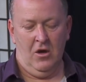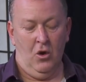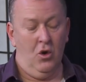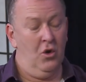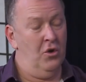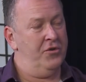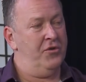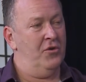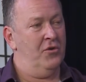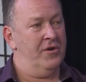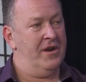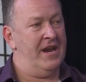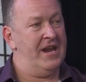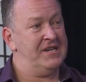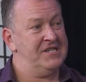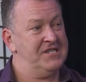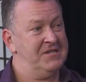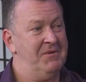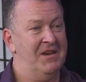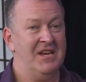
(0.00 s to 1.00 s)
Hawthorn
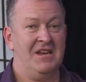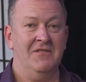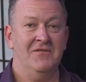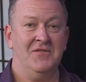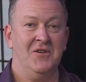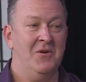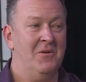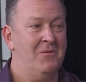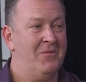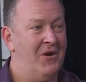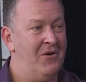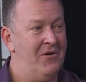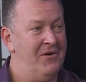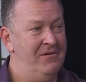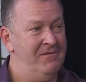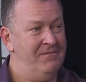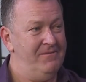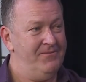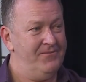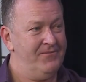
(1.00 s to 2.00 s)
next. Speaking of Dermot
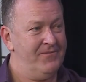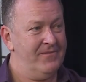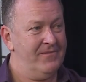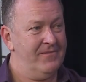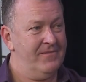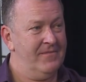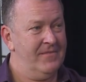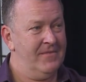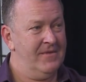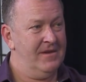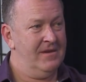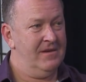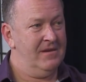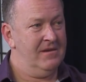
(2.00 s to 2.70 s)
Brereton, I